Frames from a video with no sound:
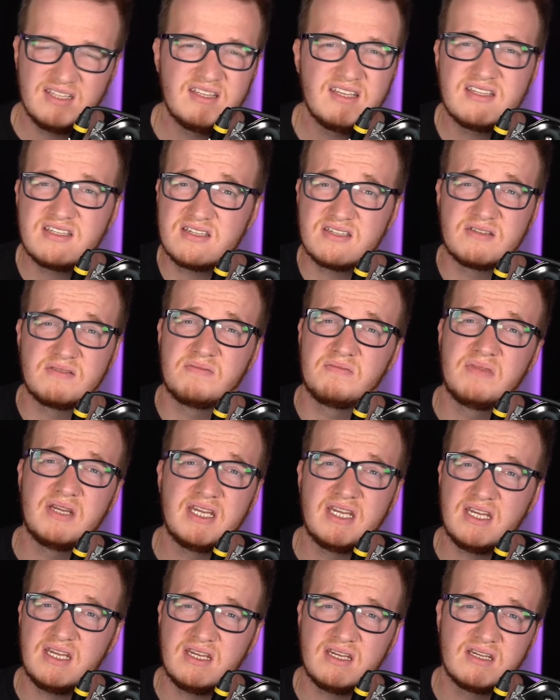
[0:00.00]
This isn't
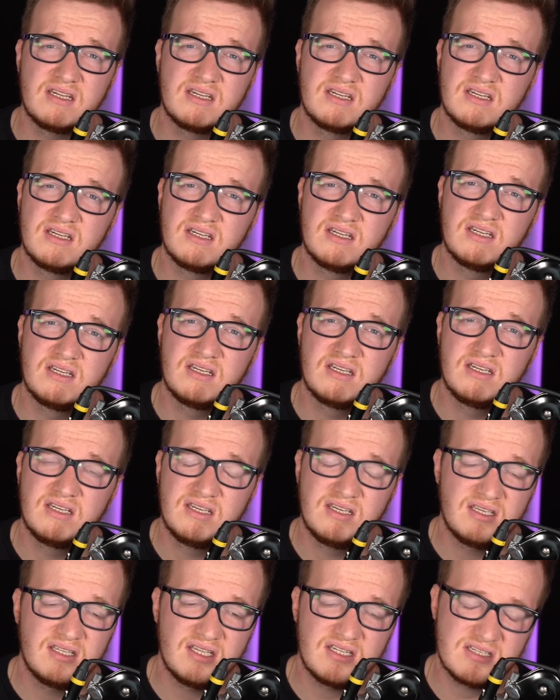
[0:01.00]
me.
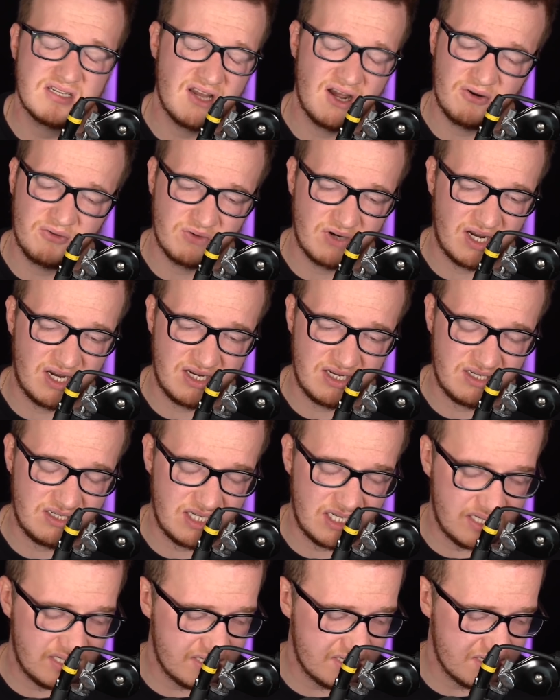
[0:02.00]
That's not right.
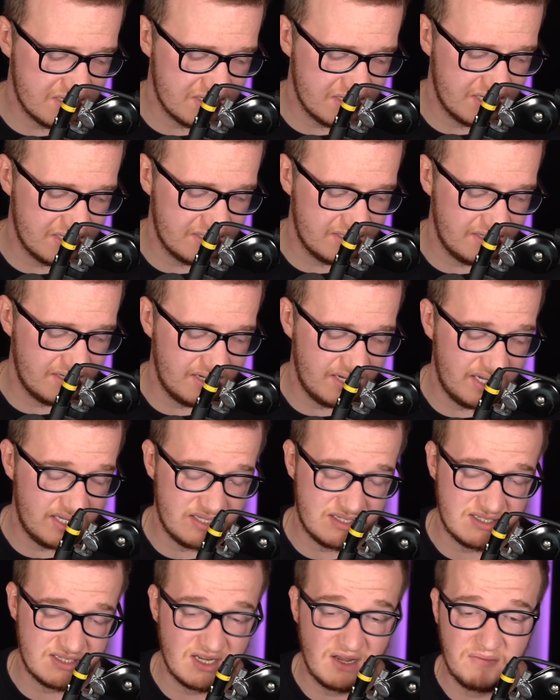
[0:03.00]
It's
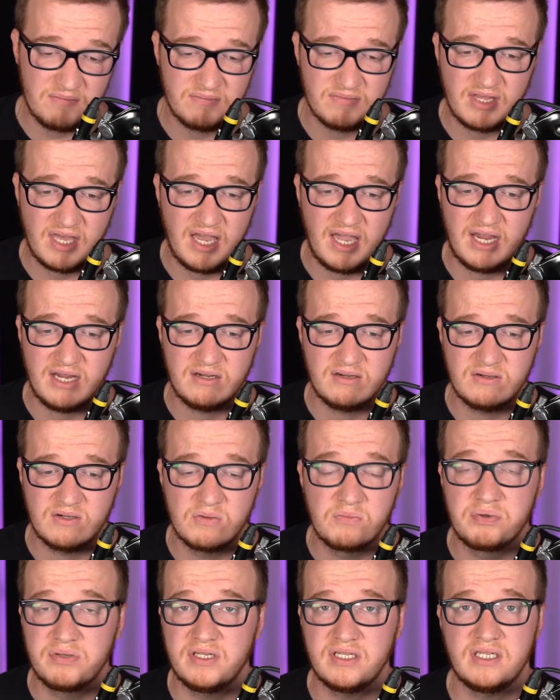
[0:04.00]
something that I
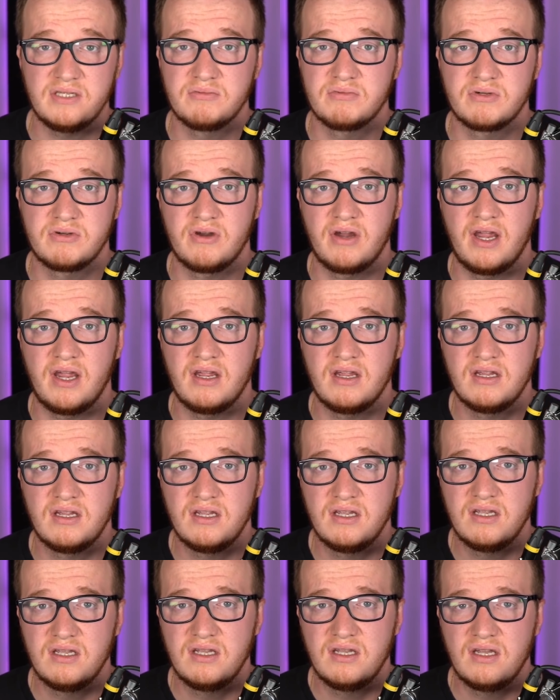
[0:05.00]
completely regret.
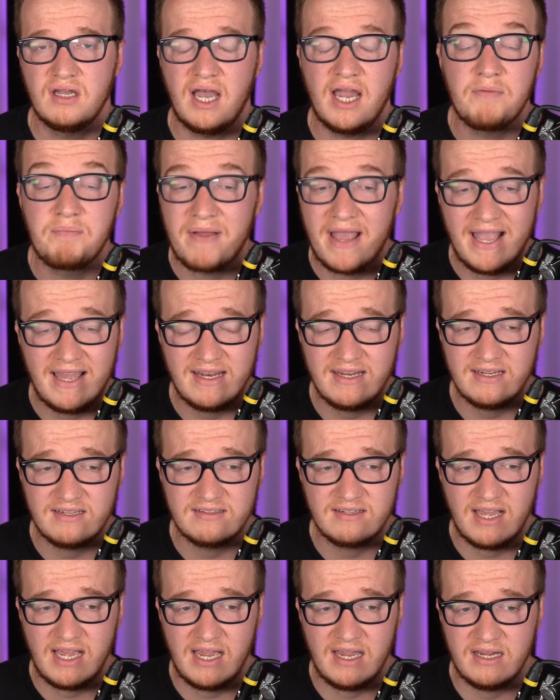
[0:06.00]
I
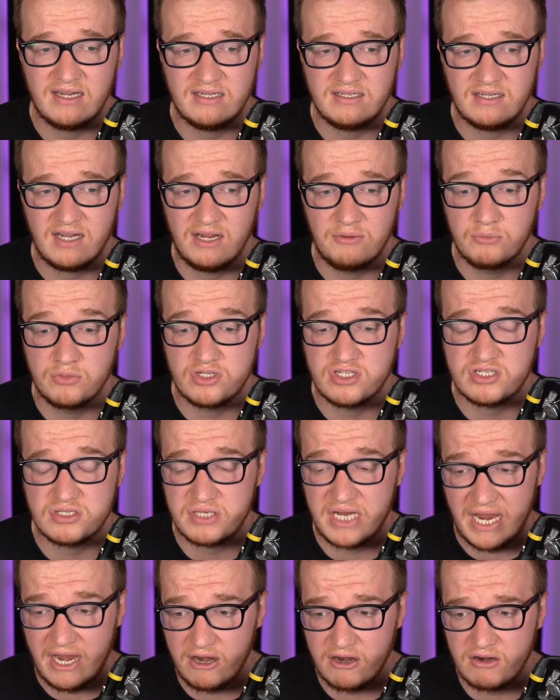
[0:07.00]
panicked. I was
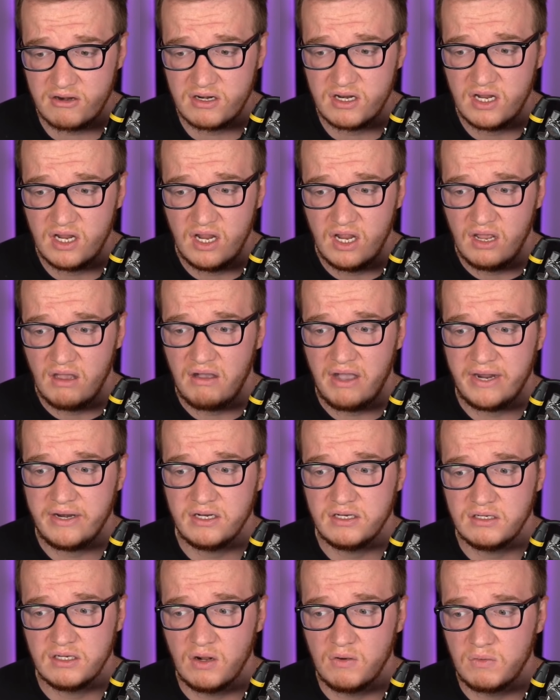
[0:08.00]
scared. I
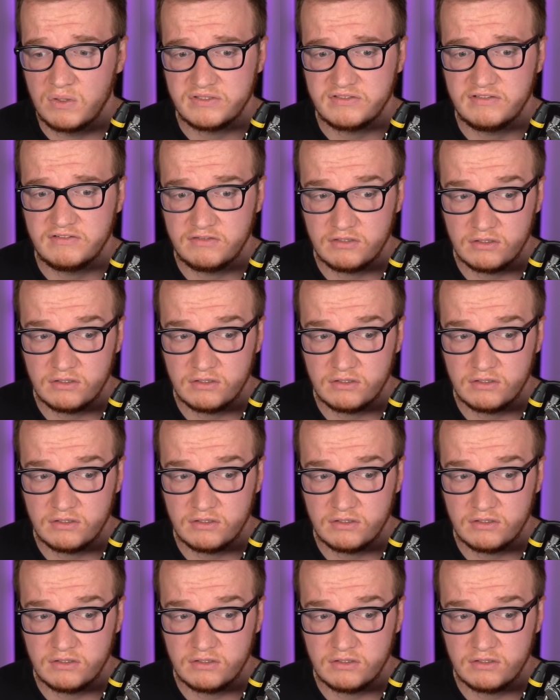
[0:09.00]
didn't know what to